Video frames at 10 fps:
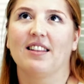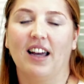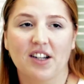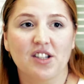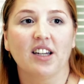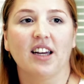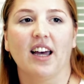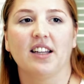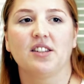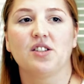lecture
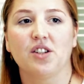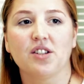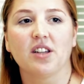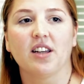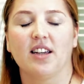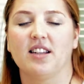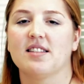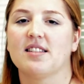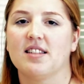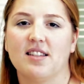and tutor in
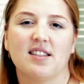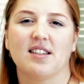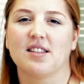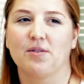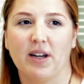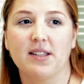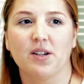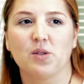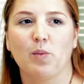statistics and research